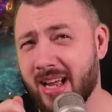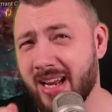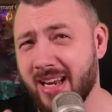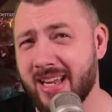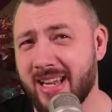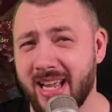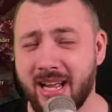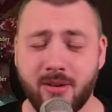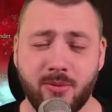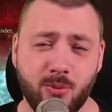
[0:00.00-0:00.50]
I
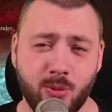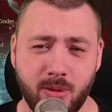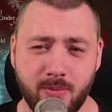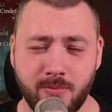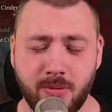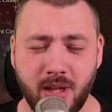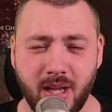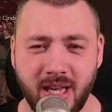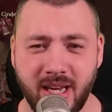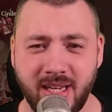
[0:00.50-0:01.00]
get when
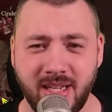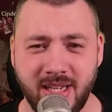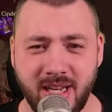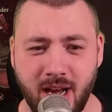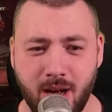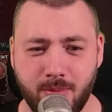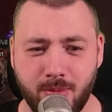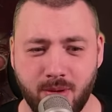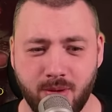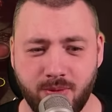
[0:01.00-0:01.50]
playing
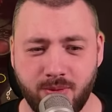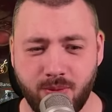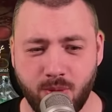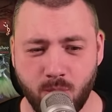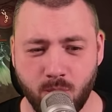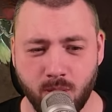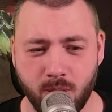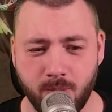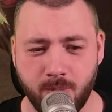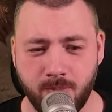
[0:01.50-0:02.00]
Diablo
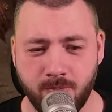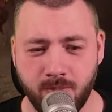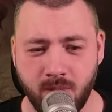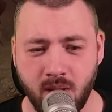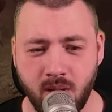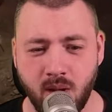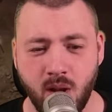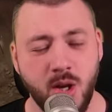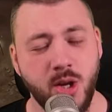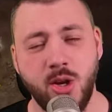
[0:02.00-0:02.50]
4,
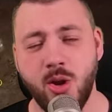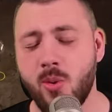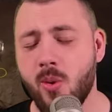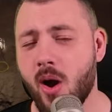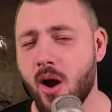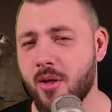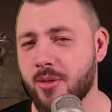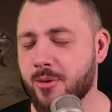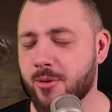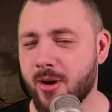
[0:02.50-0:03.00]
no
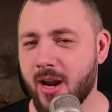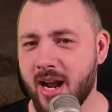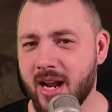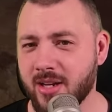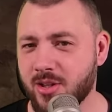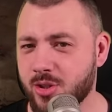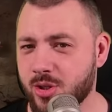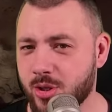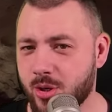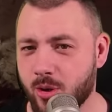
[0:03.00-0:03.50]
other
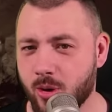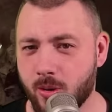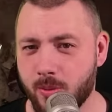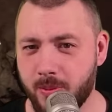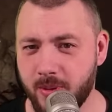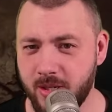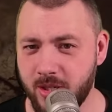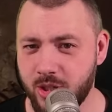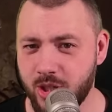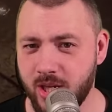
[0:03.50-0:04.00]
action
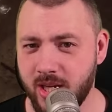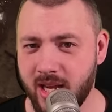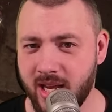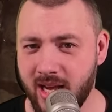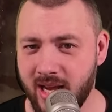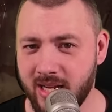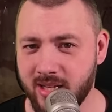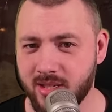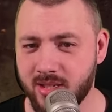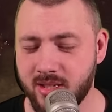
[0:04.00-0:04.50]
RPG
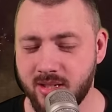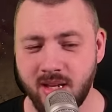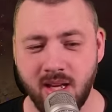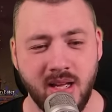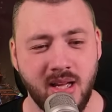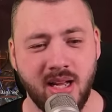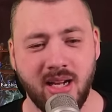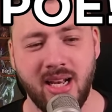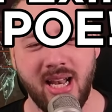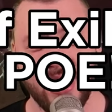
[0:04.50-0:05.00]
has.
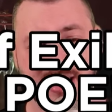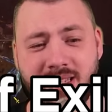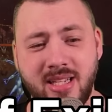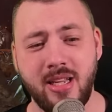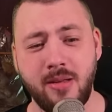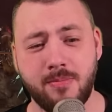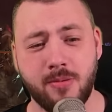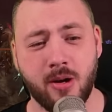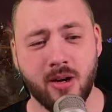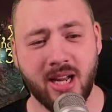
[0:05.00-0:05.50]
Last
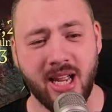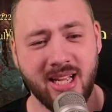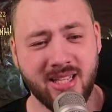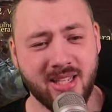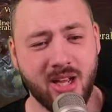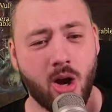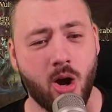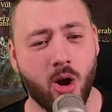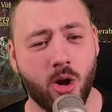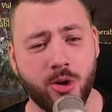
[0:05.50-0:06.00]
Epoch has
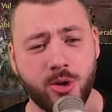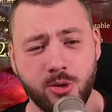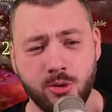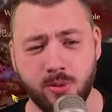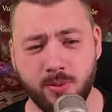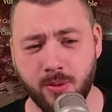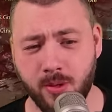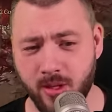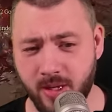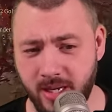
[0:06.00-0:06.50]

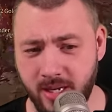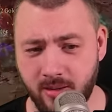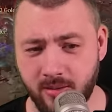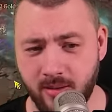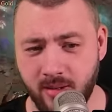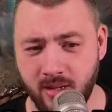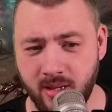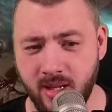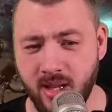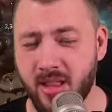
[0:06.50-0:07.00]
arguably
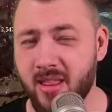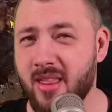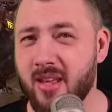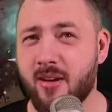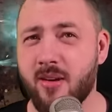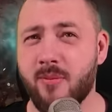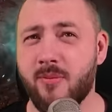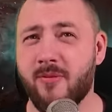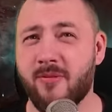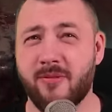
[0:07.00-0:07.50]

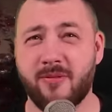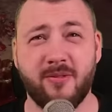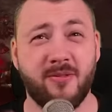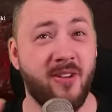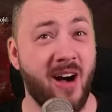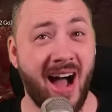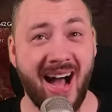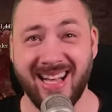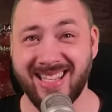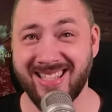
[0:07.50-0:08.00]
the
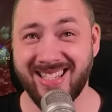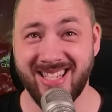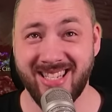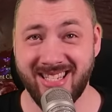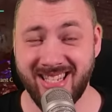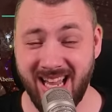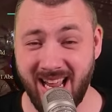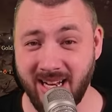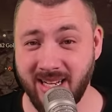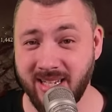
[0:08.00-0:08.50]

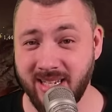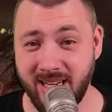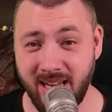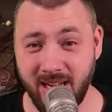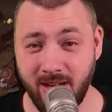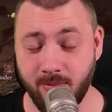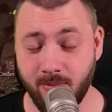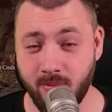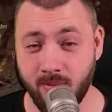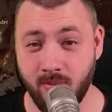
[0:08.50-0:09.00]
fastest
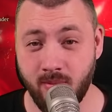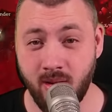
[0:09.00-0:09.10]
endgame.